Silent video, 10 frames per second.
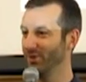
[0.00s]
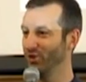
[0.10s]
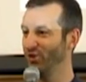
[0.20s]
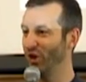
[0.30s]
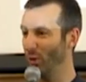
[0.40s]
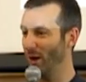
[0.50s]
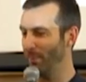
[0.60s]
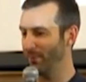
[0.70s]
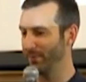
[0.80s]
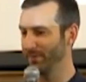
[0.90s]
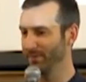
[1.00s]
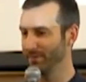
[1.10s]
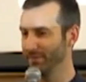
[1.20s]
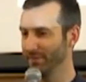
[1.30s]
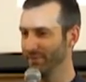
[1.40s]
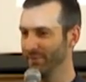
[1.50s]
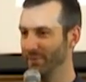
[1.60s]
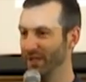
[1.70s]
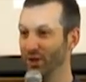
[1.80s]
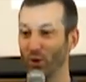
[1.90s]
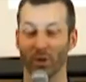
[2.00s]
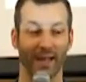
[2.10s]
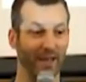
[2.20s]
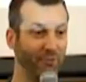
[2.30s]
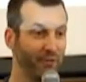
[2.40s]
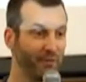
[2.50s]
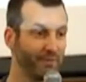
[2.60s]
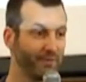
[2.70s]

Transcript: show up in your life?